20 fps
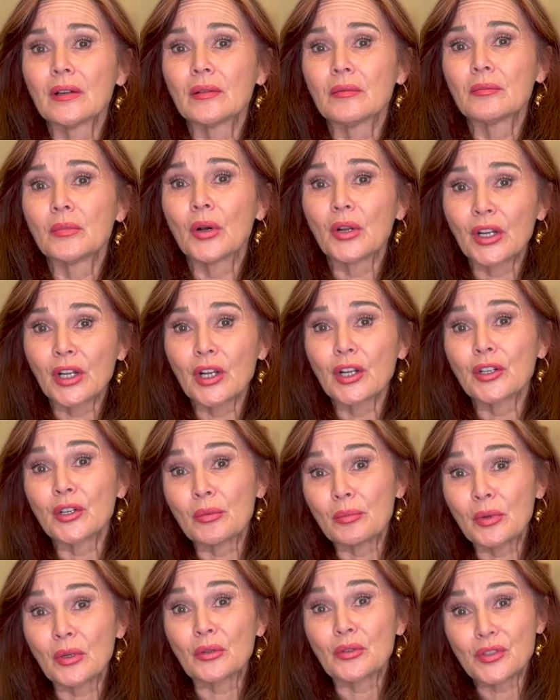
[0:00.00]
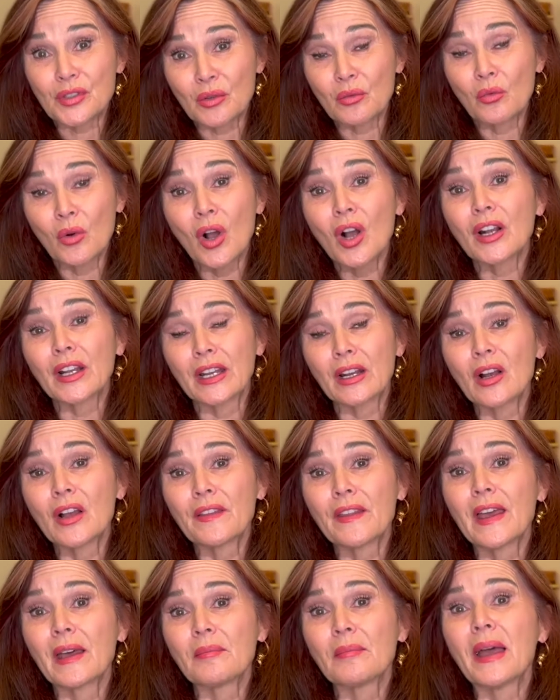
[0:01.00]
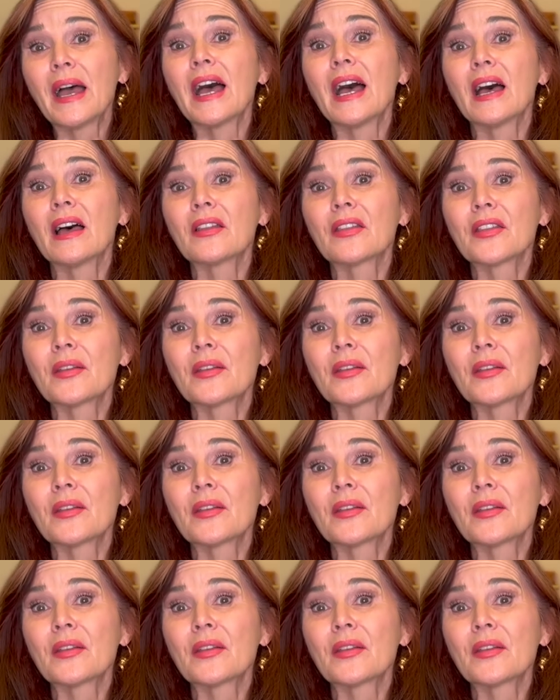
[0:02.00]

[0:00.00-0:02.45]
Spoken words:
putting on your boots and walking on that path.